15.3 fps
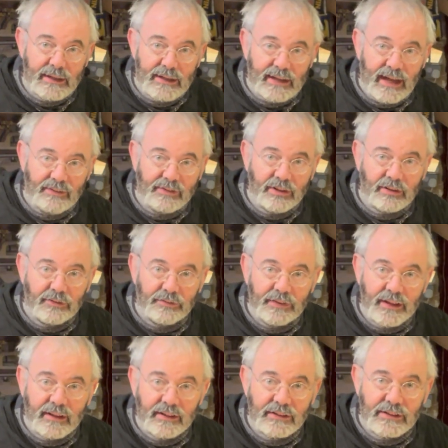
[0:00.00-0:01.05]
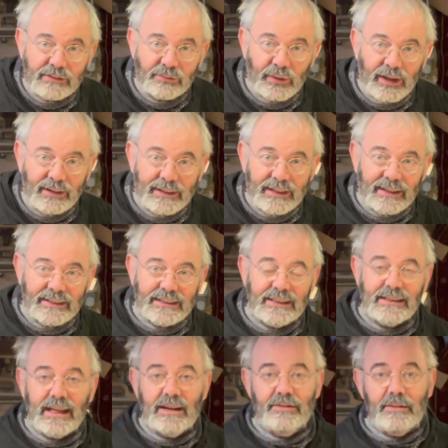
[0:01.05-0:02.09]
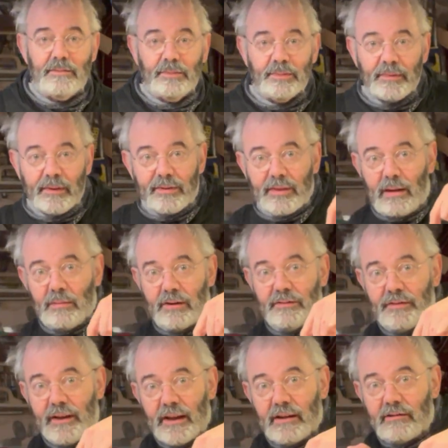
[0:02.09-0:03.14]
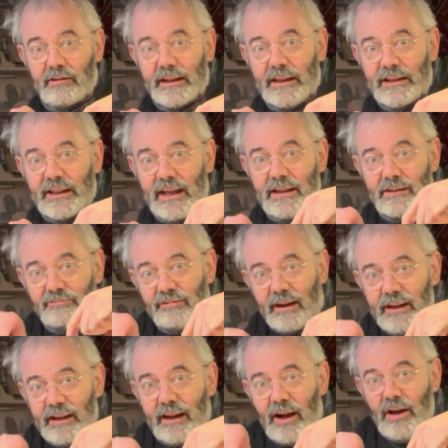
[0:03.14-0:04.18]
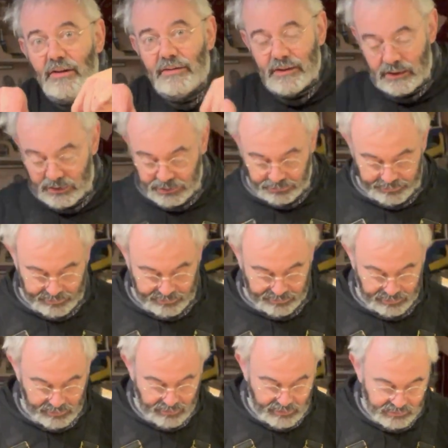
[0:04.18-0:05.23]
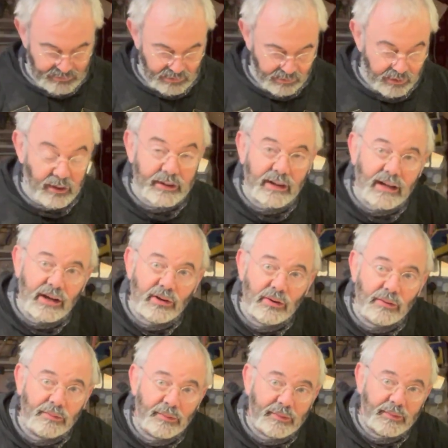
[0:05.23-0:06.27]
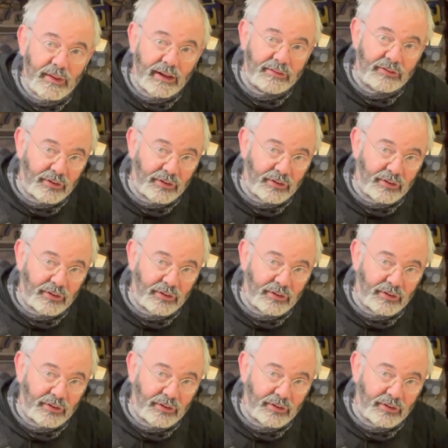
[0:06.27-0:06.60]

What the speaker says: having your fingers, well I tend to have a thumb and finger on each end running over the joint so that I know I've